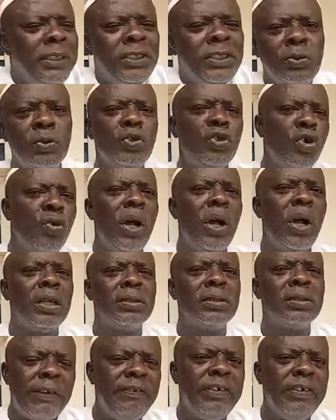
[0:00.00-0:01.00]
That person will do
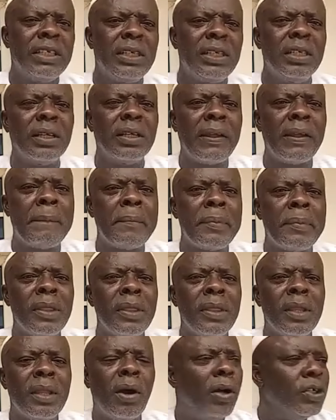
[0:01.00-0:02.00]
well, definitely.
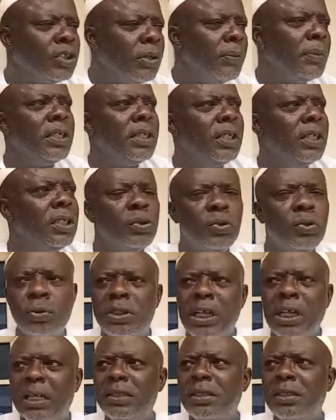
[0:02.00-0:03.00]
Or
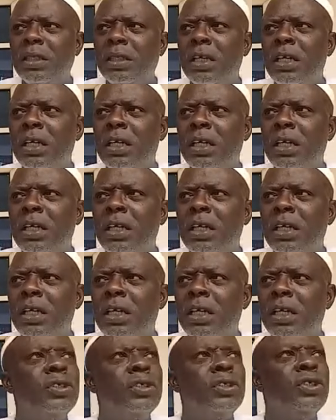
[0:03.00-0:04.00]
somebody that in your
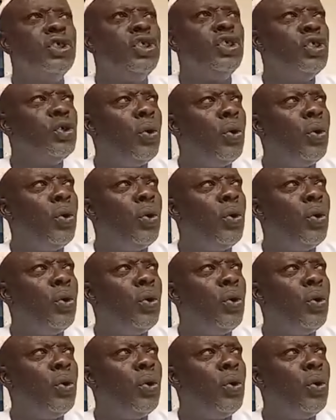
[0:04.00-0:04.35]
street,